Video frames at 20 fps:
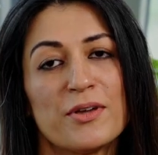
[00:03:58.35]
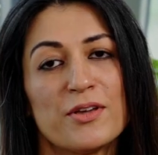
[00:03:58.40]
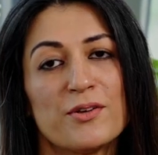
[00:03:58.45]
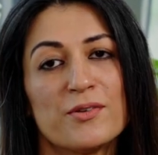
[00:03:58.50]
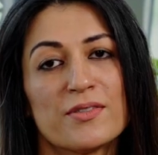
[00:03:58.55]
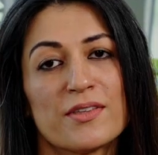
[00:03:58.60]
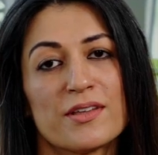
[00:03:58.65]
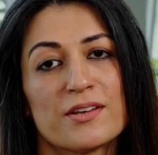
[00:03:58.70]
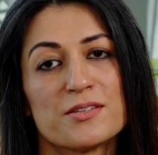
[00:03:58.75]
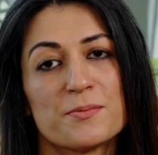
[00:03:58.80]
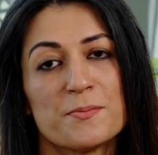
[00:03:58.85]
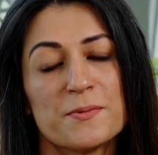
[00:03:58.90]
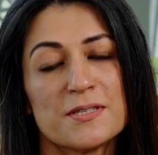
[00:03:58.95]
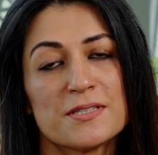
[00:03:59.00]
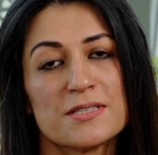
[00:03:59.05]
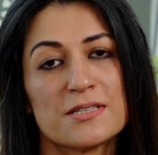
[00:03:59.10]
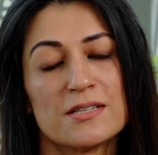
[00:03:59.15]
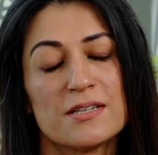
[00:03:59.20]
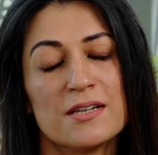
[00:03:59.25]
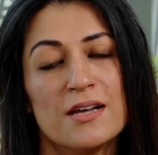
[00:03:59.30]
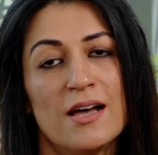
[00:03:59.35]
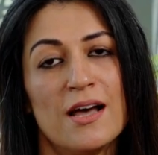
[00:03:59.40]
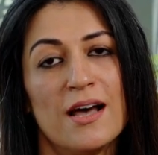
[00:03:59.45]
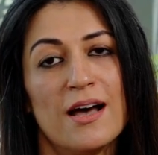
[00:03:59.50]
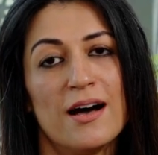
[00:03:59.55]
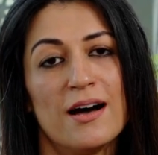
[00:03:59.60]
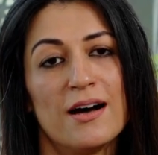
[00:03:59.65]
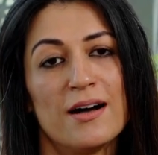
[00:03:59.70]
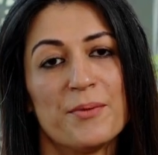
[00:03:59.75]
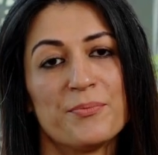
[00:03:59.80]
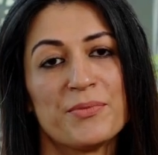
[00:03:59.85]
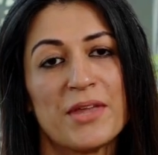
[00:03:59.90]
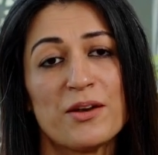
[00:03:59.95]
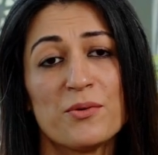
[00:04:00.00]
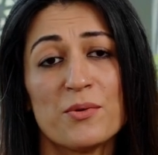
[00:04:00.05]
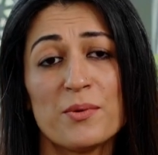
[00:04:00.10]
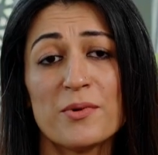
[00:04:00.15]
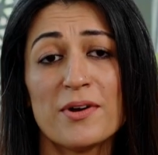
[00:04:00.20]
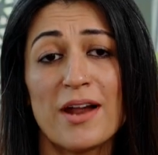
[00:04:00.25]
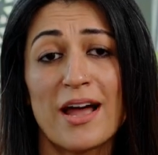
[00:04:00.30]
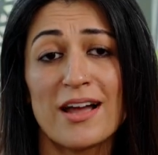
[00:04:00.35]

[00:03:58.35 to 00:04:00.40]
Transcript: and and dubizzle, um, and we were